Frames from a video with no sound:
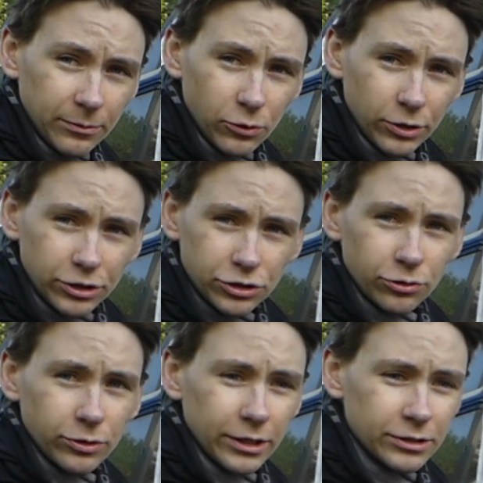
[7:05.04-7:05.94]
going to
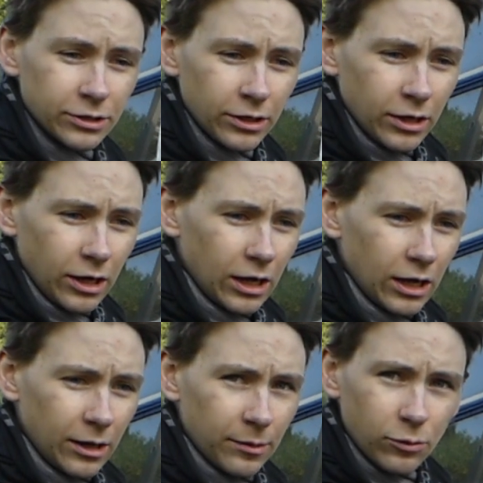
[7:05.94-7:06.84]
do this
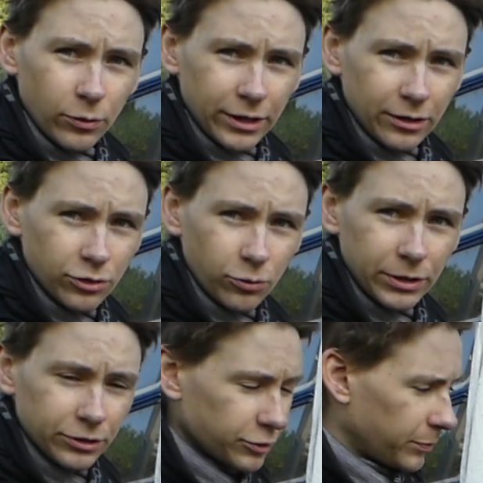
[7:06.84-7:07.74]
without the
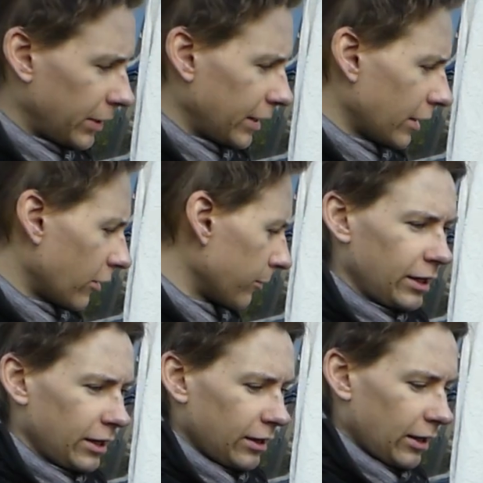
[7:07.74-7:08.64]
wheel spinning at all.
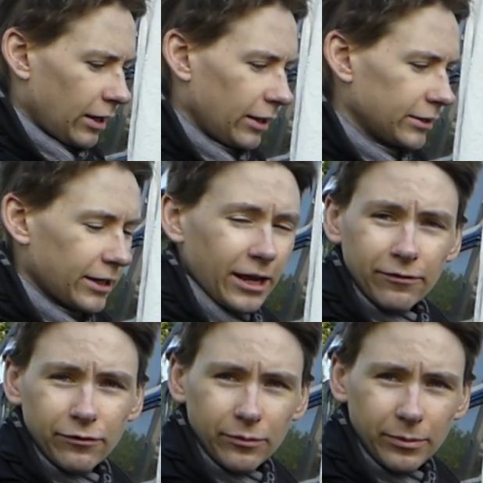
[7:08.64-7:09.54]
I like to
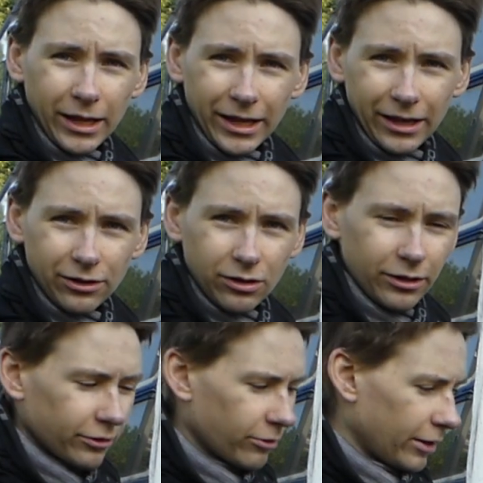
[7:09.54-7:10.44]
have my handle
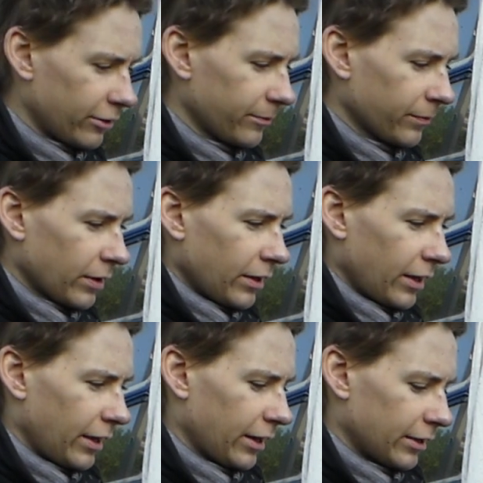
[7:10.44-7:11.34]
on the grinder,
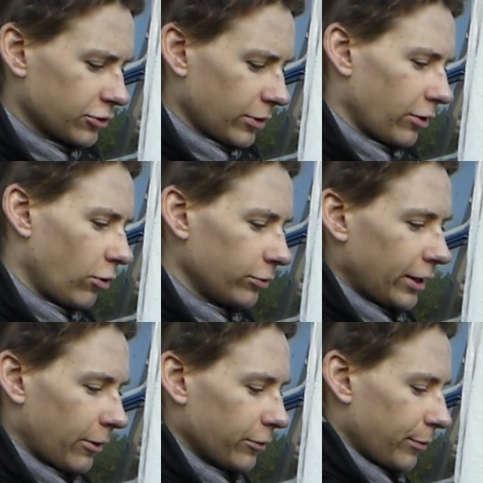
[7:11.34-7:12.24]
and so I hold
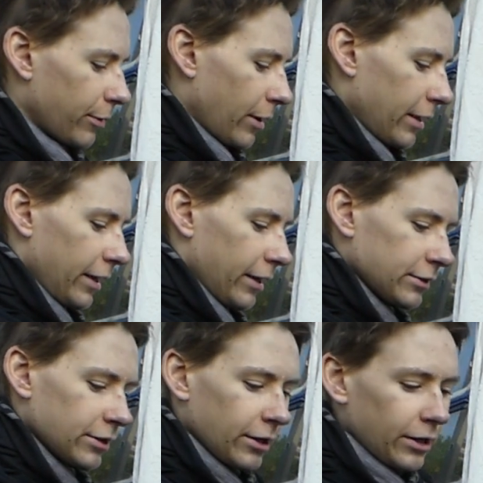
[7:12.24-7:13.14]
that with my right
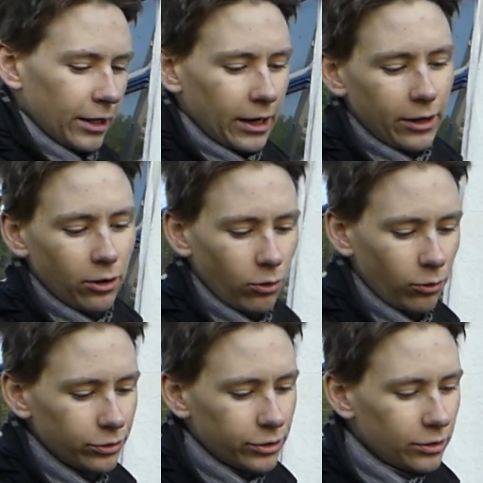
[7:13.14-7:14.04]
hand, and
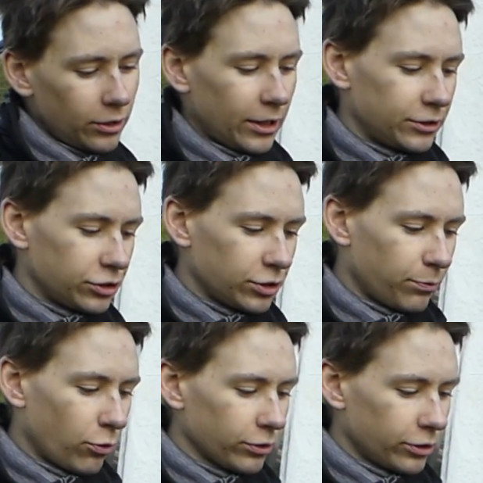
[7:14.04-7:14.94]
I just
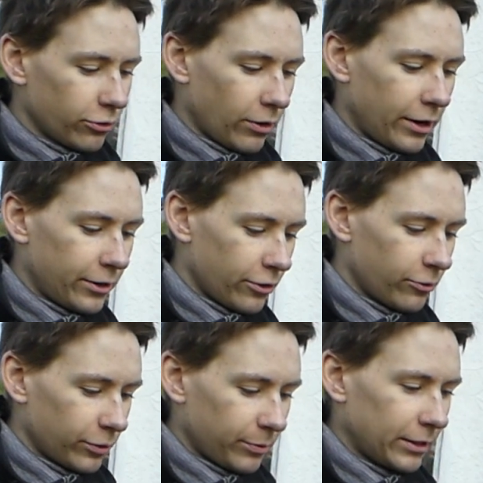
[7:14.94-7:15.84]
support the grinder
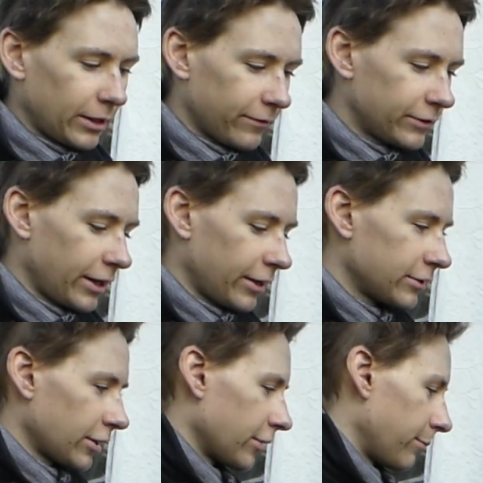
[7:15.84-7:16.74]
with my left
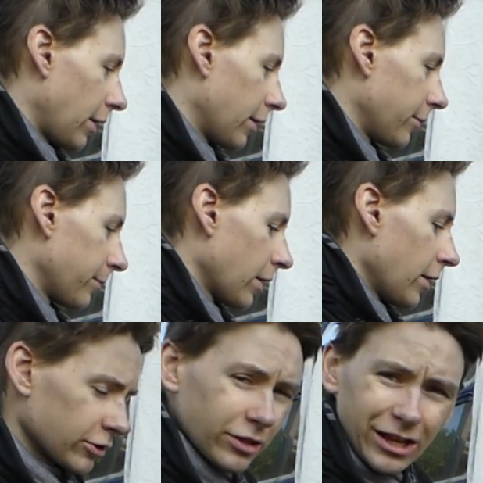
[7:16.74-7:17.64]
hand on the bottom.
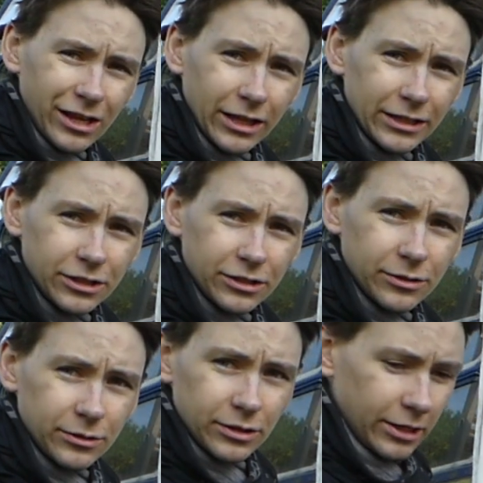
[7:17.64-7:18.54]
So then I like to
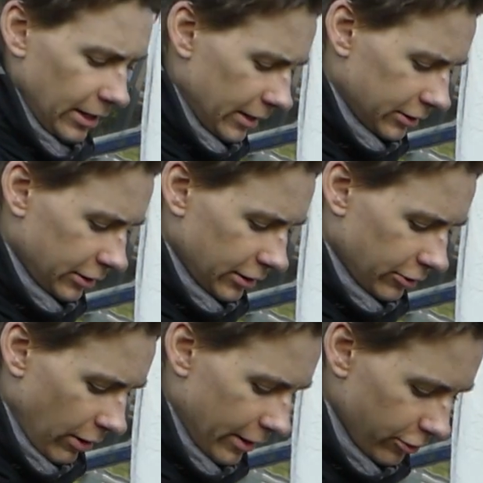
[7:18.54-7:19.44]
connect the
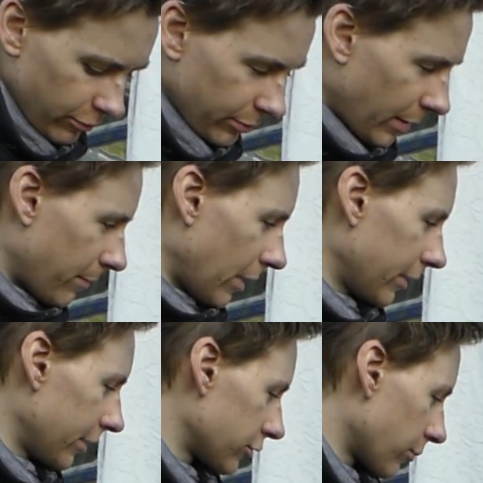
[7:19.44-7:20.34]
grinder with my
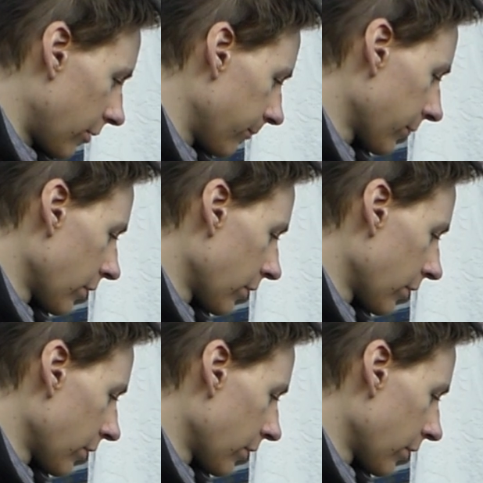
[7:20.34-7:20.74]
body as well.